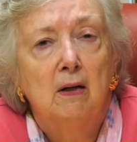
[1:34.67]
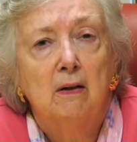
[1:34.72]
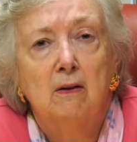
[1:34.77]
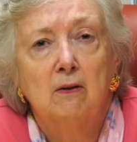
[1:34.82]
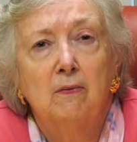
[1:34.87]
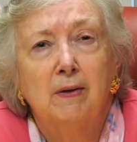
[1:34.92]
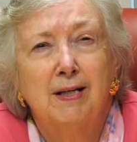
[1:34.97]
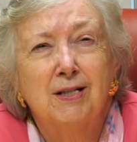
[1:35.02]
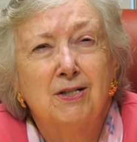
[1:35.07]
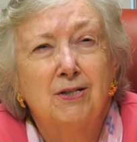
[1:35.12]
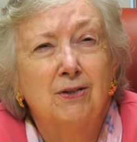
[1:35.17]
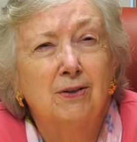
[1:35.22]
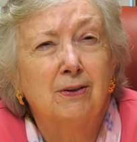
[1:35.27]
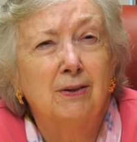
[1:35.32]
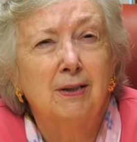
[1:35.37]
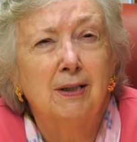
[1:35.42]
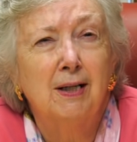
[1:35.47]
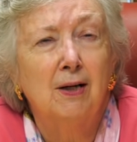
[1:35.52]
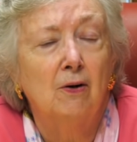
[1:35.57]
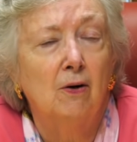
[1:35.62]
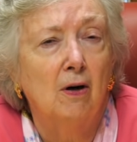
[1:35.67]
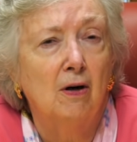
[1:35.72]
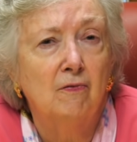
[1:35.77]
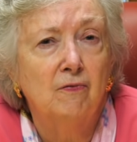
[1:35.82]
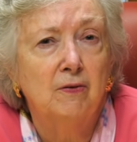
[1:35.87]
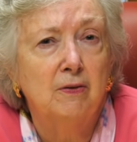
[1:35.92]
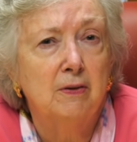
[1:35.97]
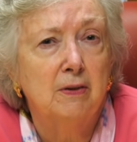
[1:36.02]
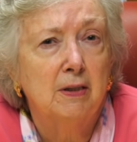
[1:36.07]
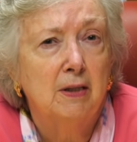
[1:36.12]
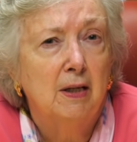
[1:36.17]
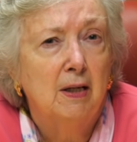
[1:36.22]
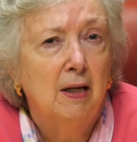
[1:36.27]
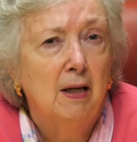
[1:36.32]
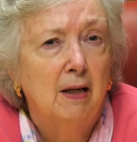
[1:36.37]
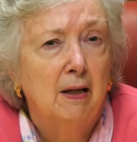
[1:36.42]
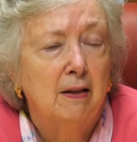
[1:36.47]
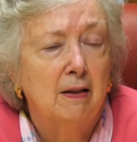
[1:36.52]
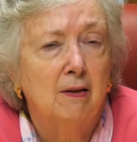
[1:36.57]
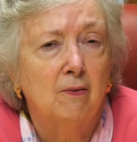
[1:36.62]
though I certainly offered
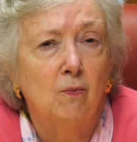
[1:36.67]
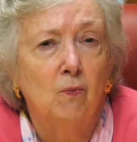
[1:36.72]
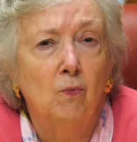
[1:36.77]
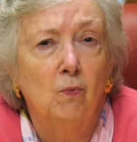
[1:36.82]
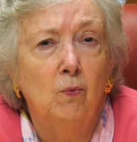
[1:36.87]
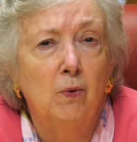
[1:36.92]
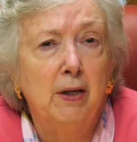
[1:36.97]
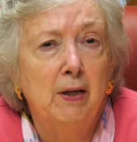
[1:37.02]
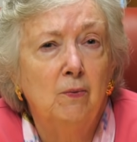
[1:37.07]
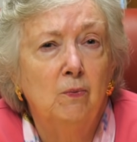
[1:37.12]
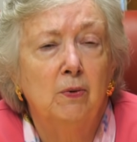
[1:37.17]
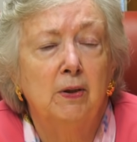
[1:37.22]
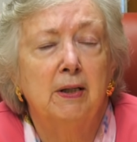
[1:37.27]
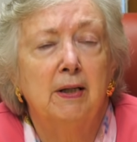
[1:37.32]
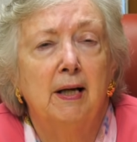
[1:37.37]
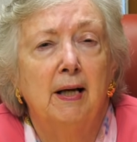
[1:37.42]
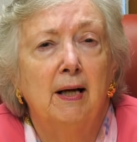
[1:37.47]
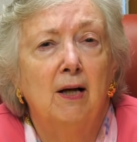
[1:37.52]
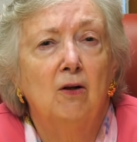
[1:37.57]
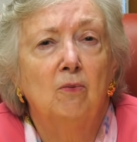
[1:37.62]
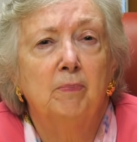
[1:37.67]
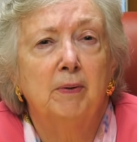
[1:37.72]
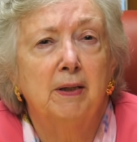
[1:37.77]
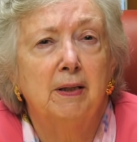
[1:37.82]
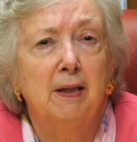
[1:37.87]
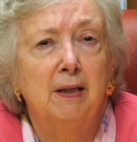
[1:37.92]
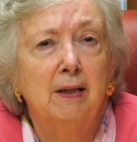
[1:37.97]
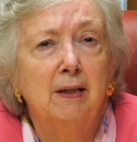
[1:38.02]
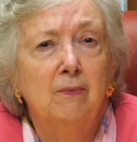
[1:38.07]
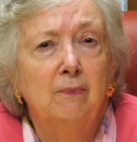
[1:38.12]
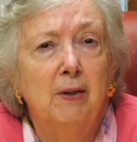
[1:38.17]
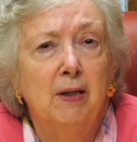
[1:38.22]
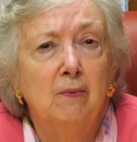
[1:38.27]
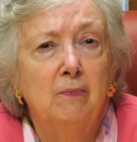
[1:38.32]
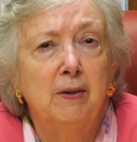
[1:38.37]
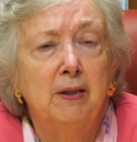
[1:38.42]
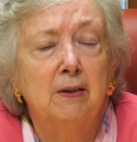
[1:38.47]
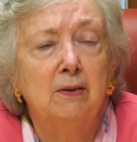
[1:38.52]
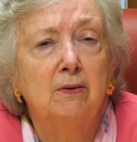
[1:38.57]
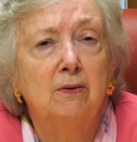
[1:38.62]
that we would help in any way
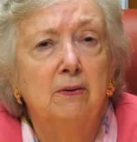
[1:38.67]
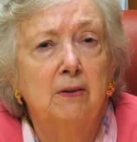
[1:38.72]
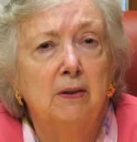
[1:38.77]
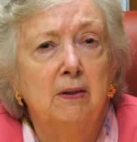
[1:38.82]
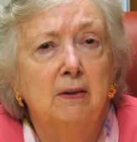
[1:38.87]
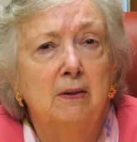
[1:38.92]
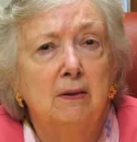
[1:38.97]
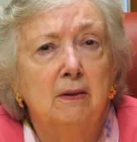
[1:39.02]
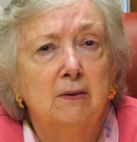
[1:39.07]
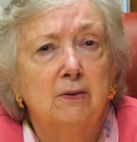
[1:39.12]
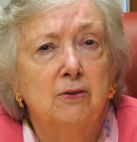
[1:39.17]
we could